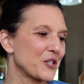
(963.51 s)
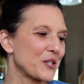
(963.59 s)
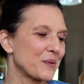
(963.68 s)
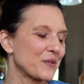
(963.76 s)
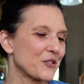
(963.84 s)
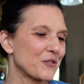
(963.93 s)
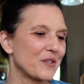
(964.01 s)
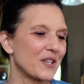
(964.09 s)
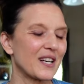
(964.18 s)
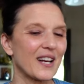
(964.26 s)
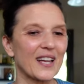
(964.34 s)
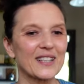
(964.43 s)
She
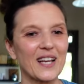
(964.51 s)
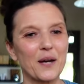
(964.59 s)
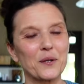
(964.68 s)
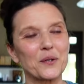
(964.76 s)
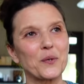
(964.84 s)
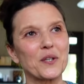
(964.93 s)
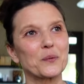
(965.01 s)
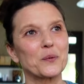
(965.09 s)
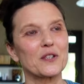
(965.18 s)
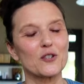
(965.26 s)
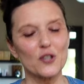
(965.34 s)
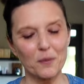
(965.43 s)
really liked how it went
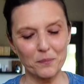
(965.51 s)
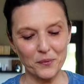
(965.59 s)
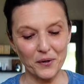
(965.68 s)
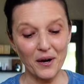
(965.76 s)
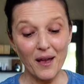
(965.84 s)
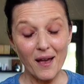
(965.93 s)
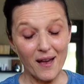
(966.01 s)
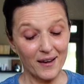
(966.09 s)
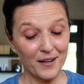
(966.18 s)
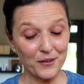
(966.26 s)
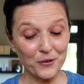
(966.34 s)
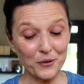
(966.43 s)
with the jumper.
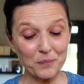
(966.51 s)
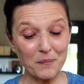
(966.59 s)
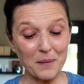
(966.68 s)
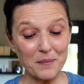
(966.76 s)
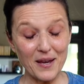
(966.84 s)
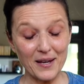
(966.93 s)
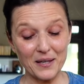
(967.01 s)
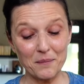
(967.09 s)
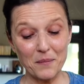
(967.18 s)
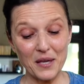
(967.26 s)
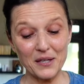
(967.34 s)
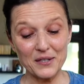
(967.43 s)
And I thought maybe I
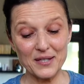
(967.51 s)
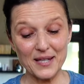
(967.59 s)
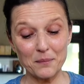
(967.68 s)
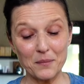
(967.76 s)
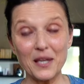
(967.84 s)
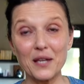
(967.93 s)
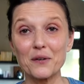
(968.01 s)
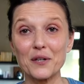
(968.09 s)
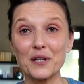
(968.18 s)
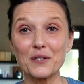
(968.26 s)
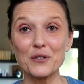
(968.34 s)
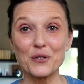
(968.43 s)
can make her some
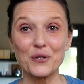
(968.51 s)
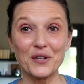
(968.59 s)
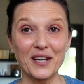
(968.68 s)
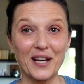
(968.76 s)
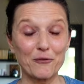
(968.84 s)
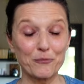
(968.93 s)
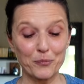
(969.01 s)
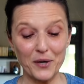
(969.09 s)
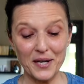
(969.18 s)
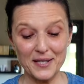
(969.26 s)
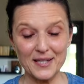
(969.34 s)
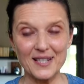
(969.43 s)
earrings or a cuff
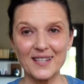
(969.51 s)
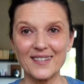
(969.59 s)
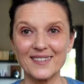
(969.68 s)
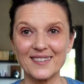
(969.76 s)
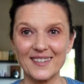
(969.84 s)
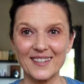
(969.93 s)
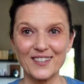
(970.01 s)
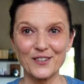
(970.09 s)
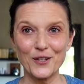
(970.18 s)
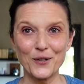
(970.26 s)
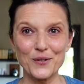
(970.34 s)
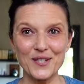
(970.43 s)
bracelet
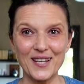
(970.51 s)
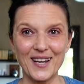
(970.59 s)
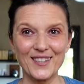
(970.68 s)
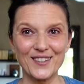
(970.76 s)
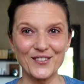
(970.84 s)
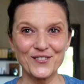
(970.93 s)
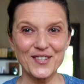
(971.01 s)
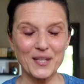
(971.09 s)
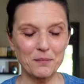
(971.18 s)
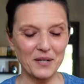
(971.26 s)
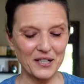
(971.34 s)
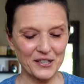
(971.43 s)
in those kind of
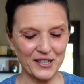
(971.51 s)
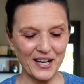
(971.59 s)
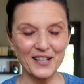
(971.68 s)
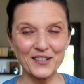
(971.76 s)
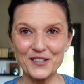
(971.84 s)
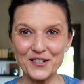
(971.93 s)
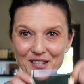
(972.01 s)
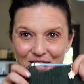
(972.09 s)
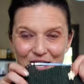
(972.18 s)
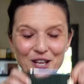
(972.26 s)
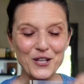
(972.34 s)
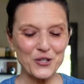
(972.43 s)
similar colors.
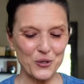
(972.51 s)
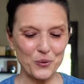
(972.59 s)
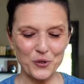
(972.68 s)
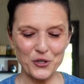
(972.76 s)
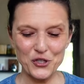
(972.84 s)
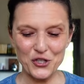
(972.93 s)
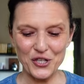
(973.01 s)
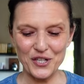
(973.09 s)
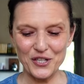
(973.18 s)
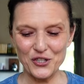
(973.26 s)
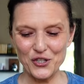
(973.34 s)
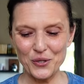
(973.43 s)
So when
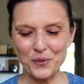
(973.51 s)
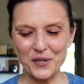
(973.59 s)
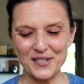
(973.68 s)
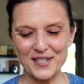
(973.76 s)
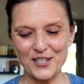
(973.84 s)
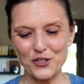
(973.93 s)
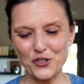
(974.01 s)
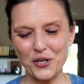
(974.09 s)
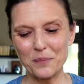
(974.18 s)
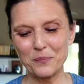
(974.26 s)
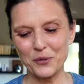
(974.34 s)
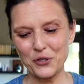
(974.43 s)
she wears this
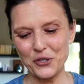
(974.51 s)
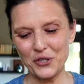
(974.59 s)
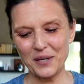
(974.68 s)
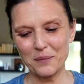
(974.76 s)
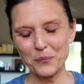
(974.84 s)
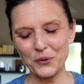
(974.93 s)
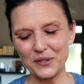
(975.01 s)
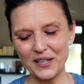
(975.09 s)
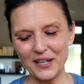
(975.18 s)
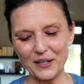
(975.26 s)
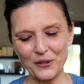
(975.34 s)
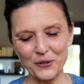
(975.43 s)
jumper, she can put
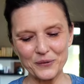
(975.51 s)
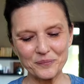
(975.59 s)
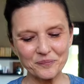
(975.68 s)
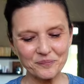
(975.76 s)
that on.